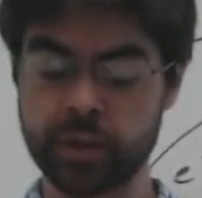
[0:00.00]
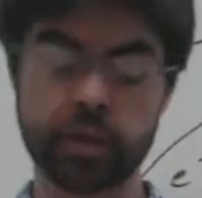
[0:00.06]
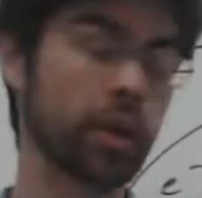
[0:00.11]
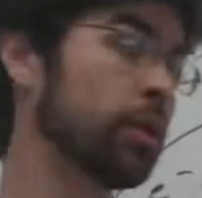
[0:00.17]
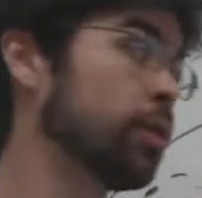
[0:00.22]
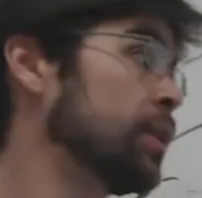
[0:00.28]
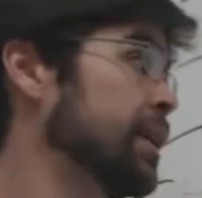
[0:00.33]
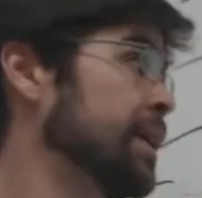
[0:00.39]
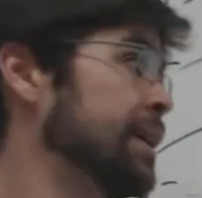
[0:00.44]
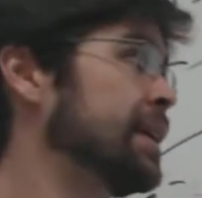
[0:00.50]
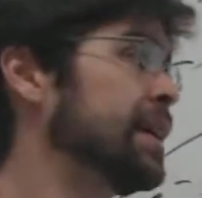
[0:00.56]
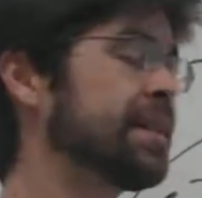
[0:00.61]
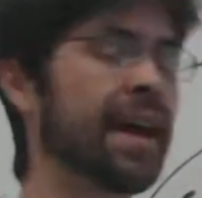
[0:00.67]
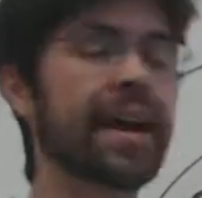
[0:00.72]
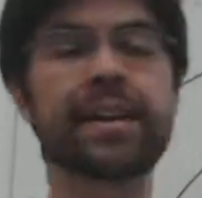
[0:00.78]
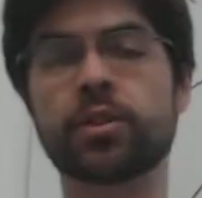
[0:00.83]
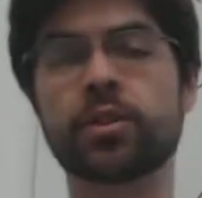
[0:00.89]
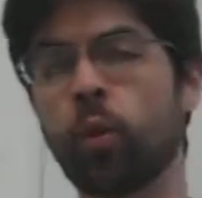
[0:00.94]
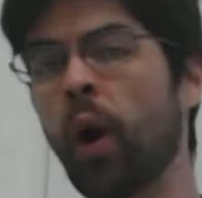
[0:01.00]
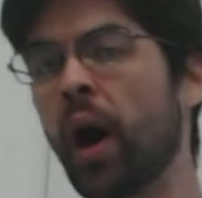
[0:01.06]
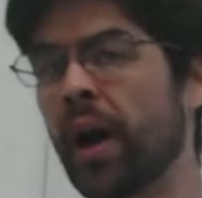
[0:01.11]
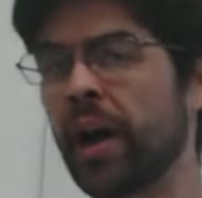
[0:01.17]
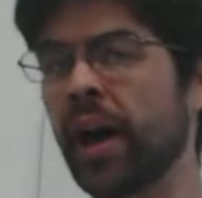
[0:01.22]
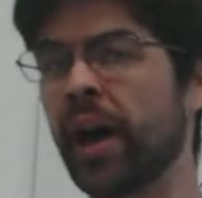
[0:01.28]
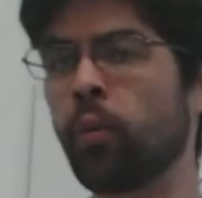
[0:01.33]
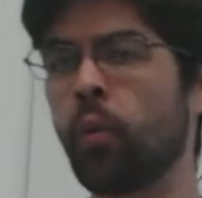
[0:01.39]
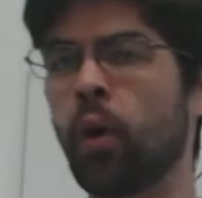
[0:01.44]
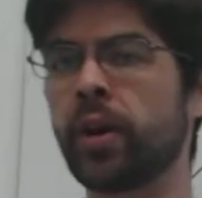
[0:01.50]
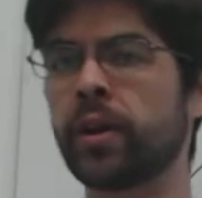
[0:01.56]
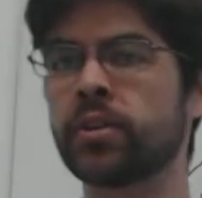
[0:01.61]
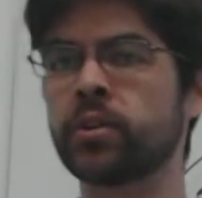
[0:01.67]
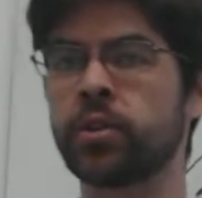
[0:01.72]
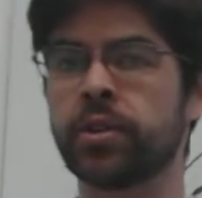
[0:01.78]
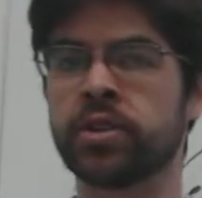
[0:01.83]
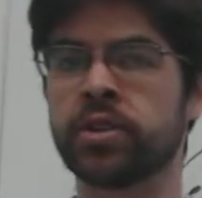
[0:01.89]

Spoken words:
So that is why I wanted